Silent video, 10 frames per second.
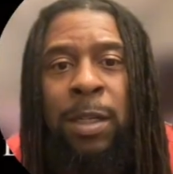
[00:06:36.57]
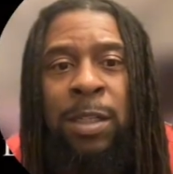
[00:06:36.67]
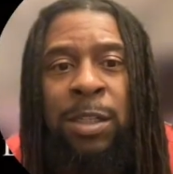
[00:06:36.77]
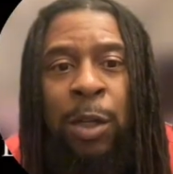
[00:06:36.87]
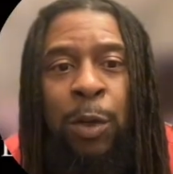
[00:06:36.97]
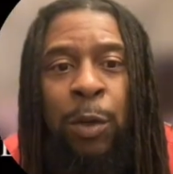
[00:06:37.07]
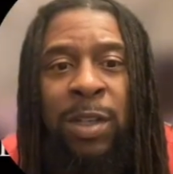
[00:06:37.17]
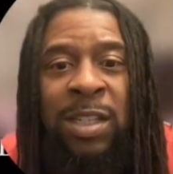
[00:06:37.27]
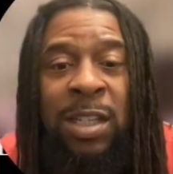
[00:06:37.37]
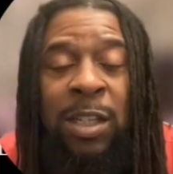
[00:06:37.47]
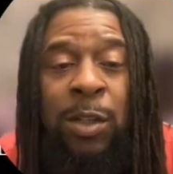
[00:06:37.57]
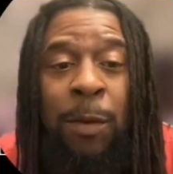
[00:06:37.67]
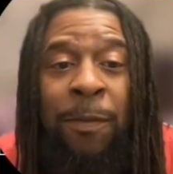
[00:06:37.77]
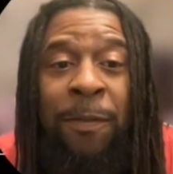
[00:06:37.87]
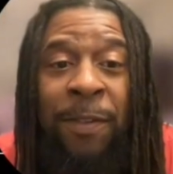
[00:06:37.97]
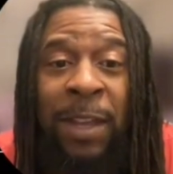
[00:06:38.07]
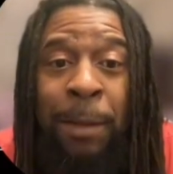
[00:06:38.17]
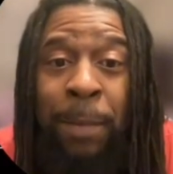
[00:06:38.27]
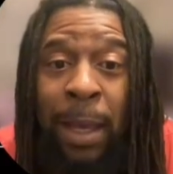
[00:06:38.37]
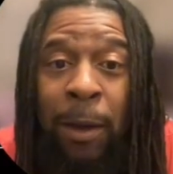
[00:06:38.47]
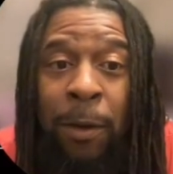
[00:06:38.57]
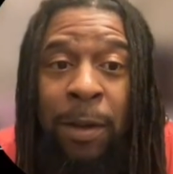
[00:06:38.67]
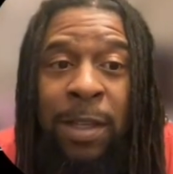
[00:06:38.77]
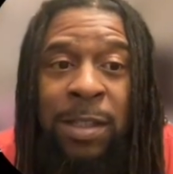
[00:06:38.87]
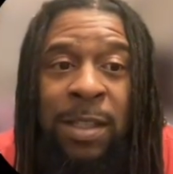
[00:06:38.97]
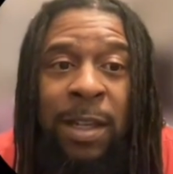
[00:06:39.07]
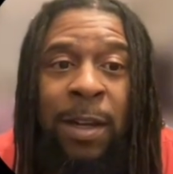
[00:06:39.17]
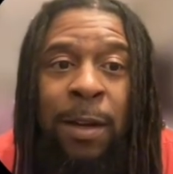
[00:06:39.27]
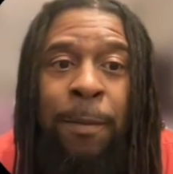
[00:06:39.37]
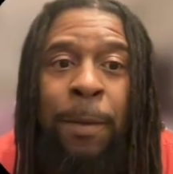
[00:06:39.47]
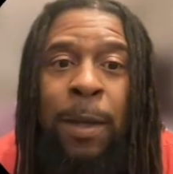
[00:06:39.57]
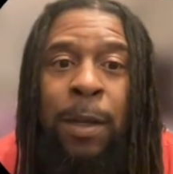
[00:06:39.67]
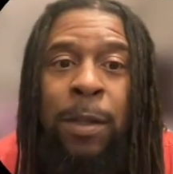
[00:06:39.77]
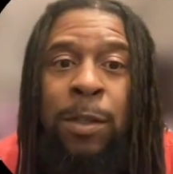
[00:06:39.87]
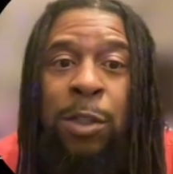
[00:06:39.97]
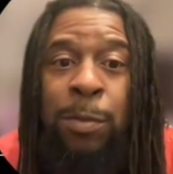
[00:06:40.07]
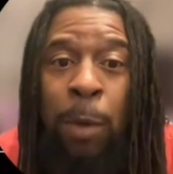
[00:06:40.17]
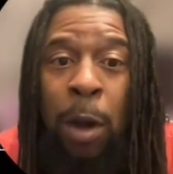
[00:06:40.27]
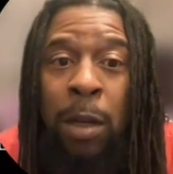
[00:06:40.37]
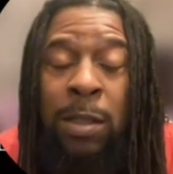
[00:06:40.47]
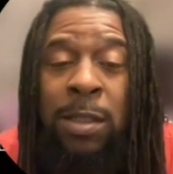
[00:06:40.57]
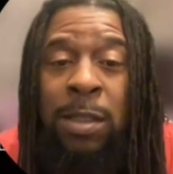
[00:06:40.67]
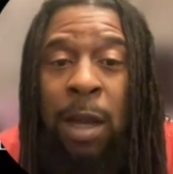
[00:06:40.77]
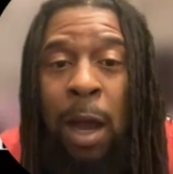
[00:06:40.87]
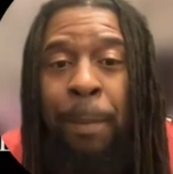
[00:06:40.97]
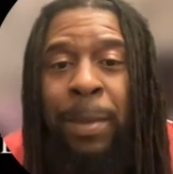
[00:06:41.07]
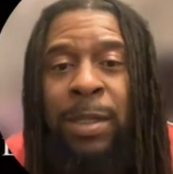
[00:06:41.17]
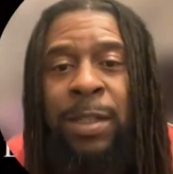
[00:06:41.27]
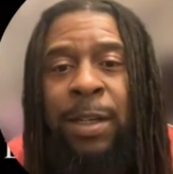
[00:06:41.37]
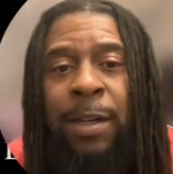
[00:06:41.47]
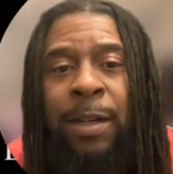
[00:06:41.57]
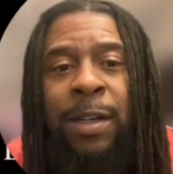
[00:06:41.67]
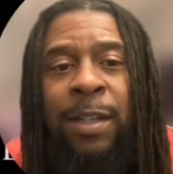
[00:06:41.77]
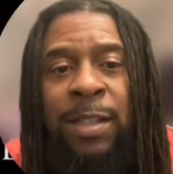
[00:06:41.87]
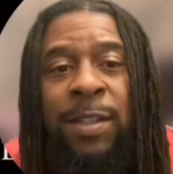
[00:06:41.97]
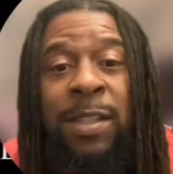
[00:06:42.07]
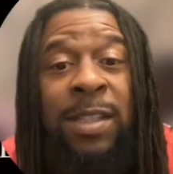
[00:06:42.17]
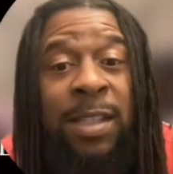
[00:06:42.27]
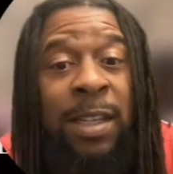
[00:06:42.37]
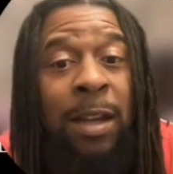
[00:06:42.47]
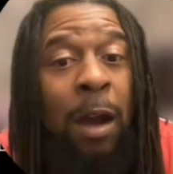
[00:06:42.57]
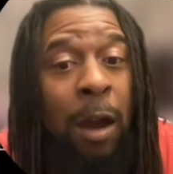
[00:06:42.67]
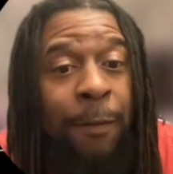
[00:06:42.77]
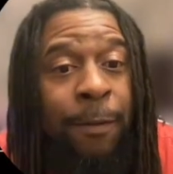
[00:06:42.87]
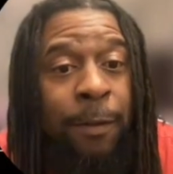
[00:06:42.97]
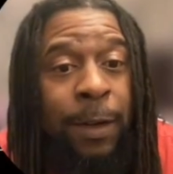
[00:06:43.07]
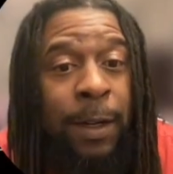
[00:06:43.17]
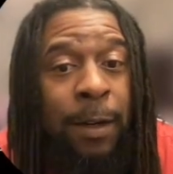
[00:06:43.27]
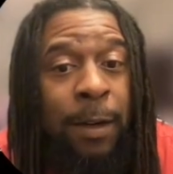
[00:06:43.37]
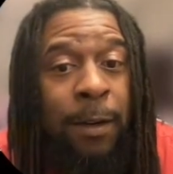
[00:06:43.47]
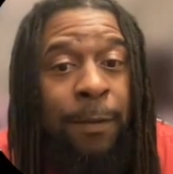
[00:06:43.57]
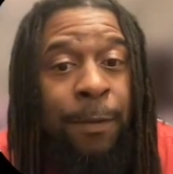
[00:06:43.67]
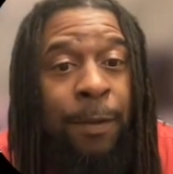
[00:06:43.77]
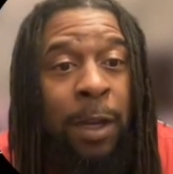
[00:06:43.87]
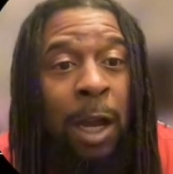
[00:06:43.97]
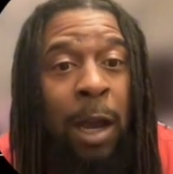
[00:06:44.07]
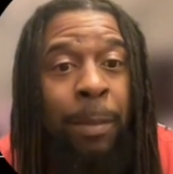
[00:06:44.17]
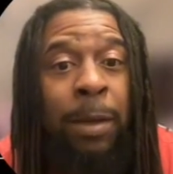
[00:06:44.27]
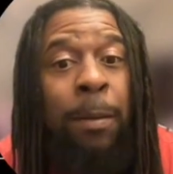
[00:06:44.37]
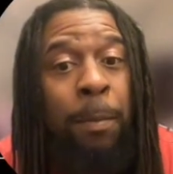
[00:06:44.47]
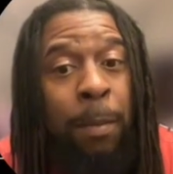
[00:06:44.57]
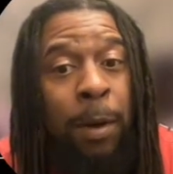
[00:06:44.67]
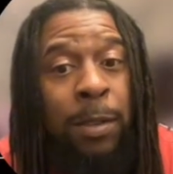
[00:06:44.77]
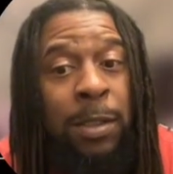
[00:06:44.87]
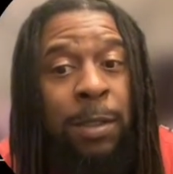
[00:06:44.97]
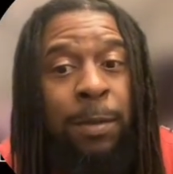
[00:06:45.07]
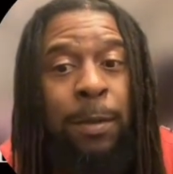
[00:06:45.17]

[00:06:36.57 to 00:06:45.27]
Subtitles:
So you can see the term female is there. Smallest is common tier, and it's the sin offering for the common person.